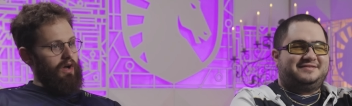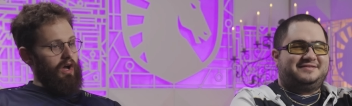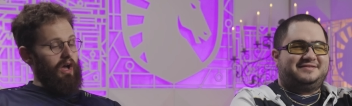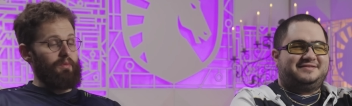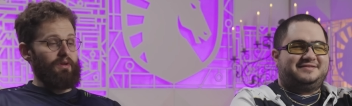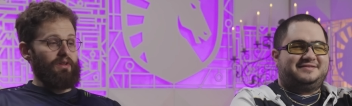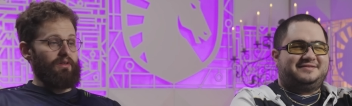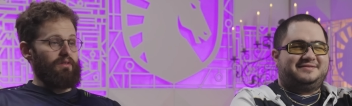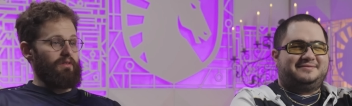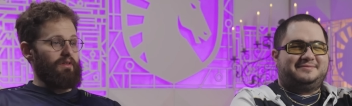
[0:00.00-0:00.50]
Speaker 1: I
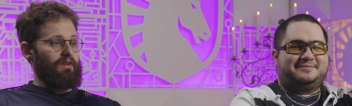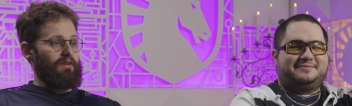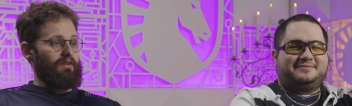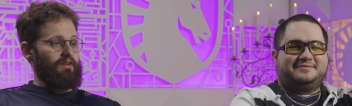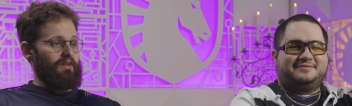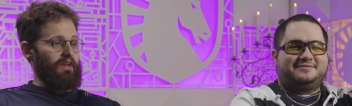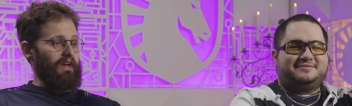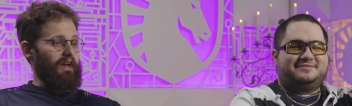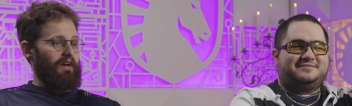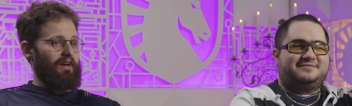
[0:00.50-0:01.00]
mean,
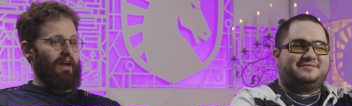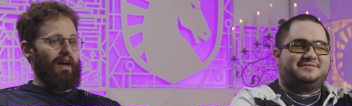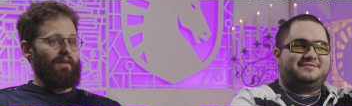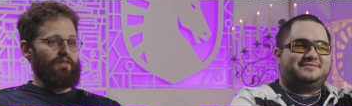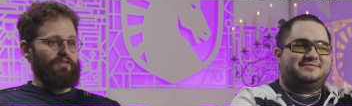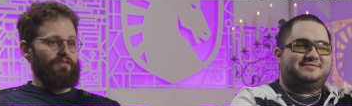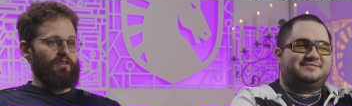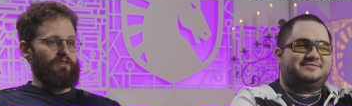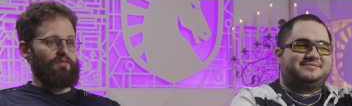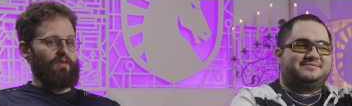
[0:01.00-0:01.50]
yeah,
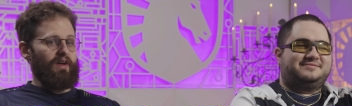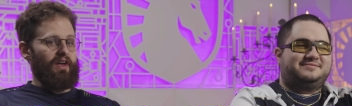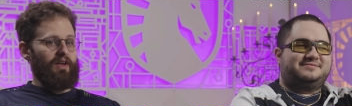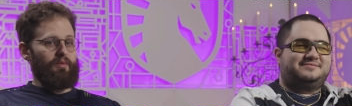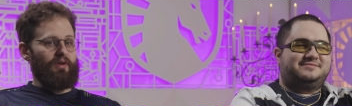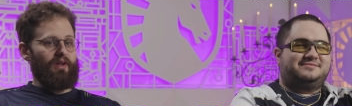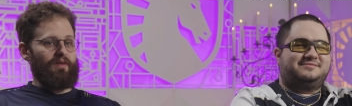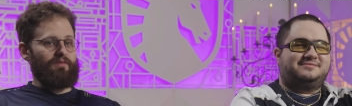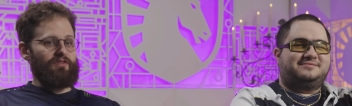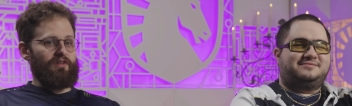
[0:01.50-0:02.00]
obviously it's
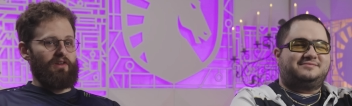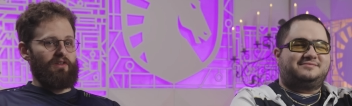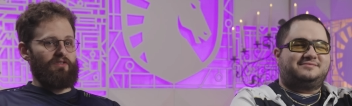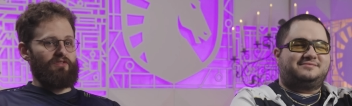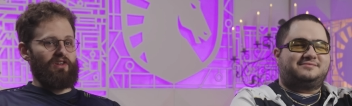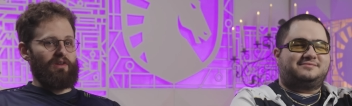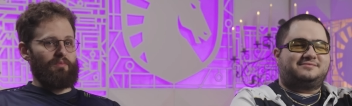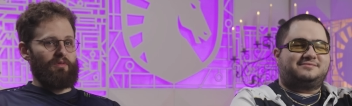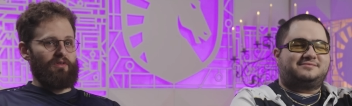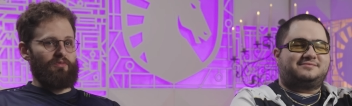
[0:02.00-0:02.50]
valuable to have
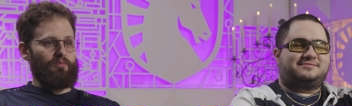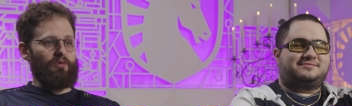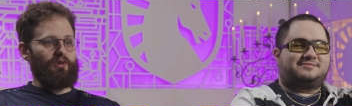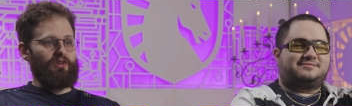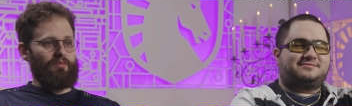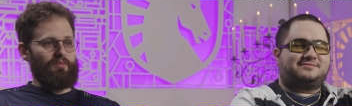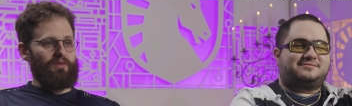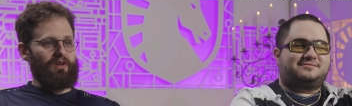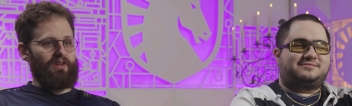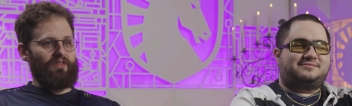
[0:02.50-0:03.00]
THD, but what do
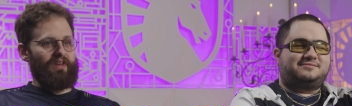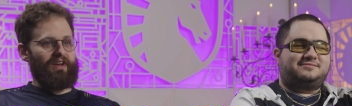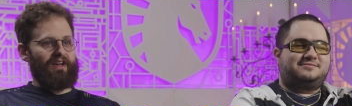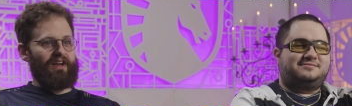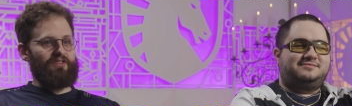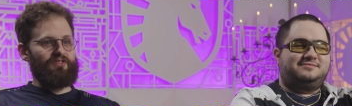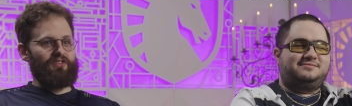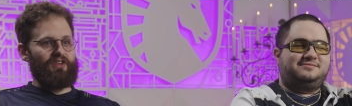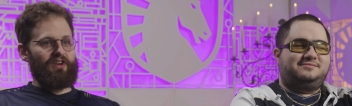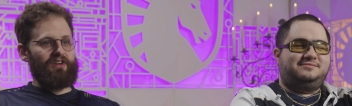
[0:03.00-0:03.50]
you mean? Like
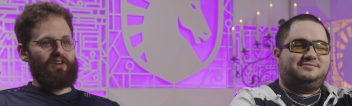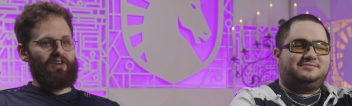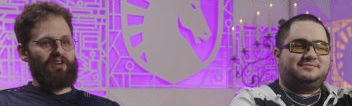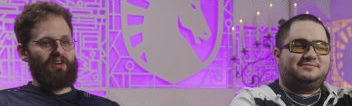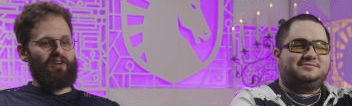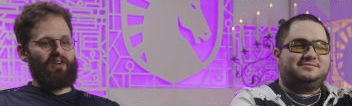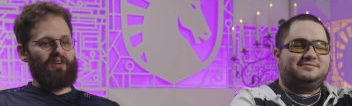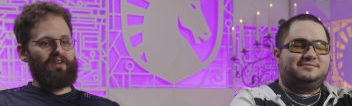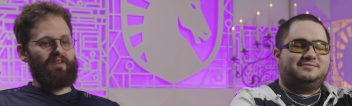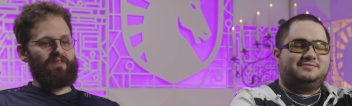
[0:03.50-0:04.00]
as like
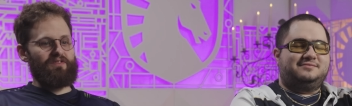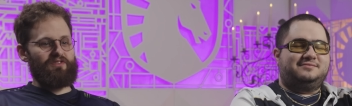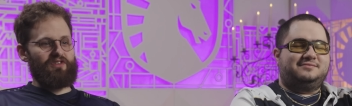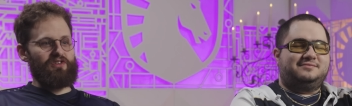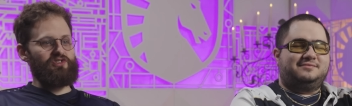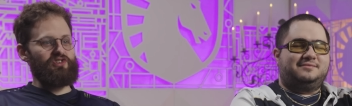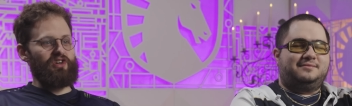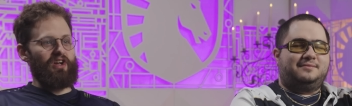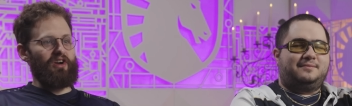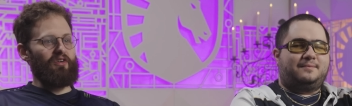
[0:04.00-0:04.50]
a
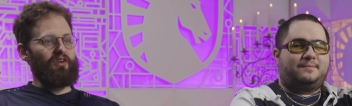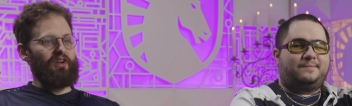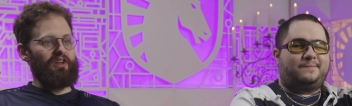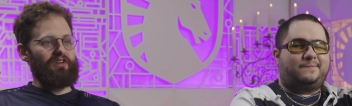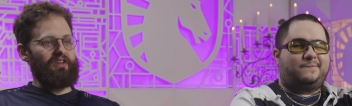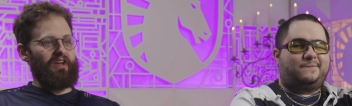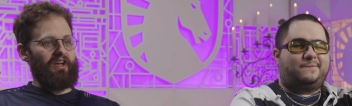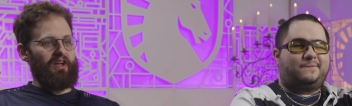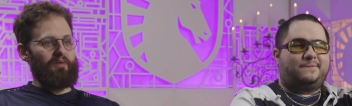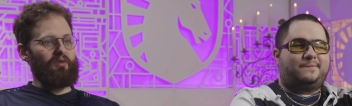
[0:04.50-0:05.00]

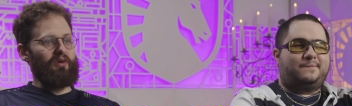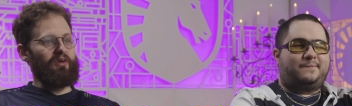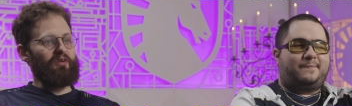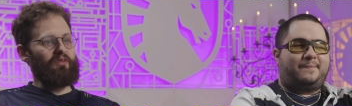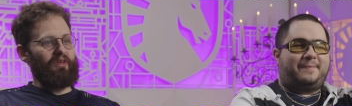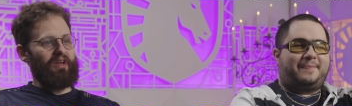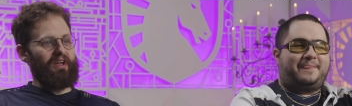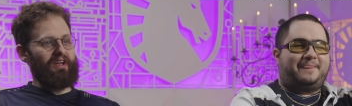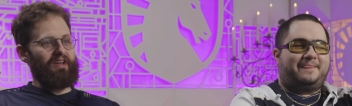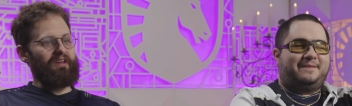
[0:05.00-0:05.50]
degenerate gamer,
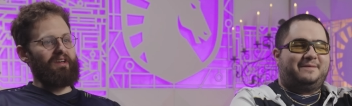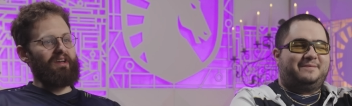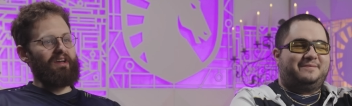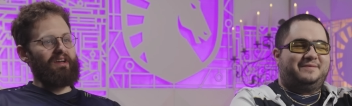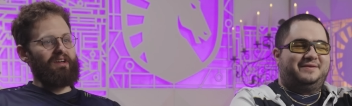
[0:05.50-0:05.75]
like